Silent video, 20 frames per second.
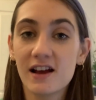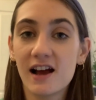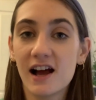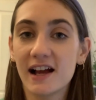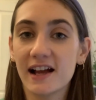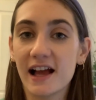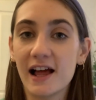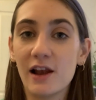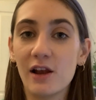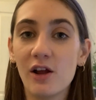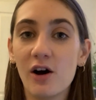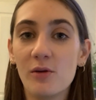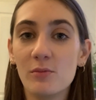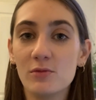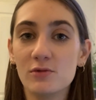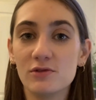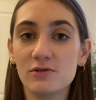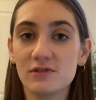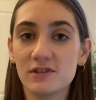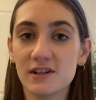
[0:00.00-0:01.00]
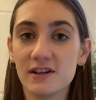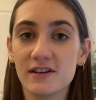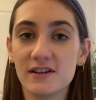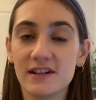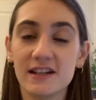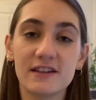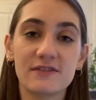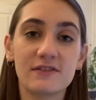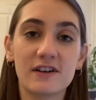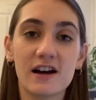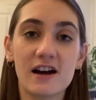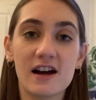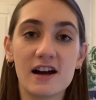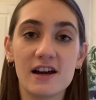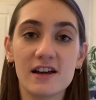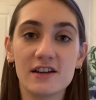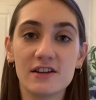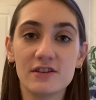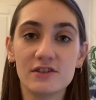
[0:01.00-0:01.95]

I get a lot more done if I